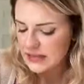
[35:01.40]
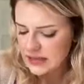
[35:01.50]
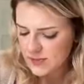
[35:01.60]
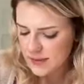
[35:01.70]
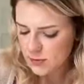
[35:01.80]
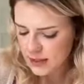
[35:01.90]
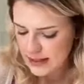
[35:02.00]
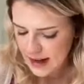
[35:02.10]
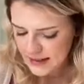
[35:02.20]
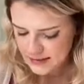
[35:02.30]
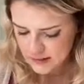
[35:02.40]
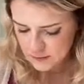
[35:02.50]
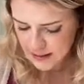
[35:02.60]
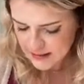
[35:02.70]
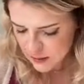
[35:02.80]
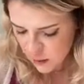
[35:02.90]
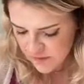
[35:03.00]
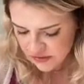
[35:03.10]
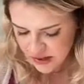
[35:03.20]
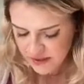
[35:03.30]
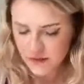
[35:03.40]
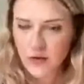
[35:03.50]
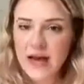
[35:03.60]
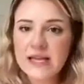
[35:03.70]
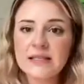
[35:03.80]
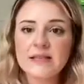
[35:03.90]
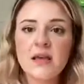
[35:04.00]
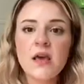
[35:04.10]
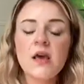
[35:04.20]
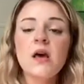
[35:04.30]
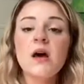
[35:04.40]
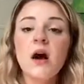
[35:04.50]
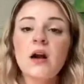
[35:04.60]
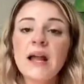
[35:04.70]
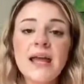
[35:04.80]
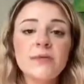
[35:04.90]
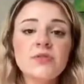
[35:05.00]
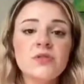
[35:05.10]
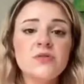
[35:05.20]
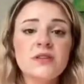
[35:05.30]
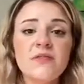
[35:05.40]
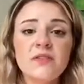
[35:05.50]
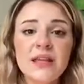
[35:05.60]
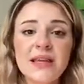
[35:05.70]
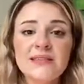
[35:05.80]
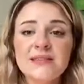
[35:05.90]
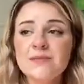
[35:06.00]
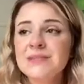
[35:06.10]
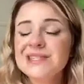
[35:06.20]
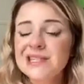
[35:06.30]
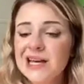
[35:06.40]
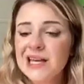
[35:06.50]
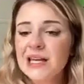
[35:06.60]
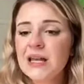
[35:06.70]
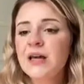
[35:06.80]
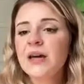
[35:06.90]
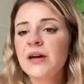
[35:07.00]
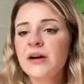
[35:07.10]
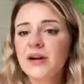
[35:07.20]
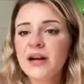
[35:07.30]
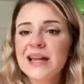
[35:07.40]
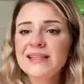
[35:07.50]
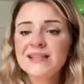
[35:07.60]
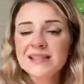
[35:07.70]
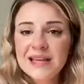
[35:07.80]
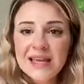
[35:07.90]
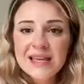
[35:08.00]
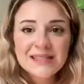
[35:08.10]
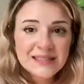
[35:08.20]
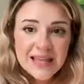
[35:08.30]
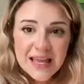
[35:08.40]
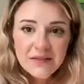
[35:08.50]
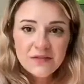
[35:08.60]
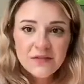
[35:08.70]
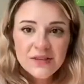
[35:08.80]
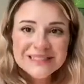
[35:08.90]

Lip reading: going to be pretty nice this week, so hopefully if you guys are able to, definitely get some sun. All right, stay safe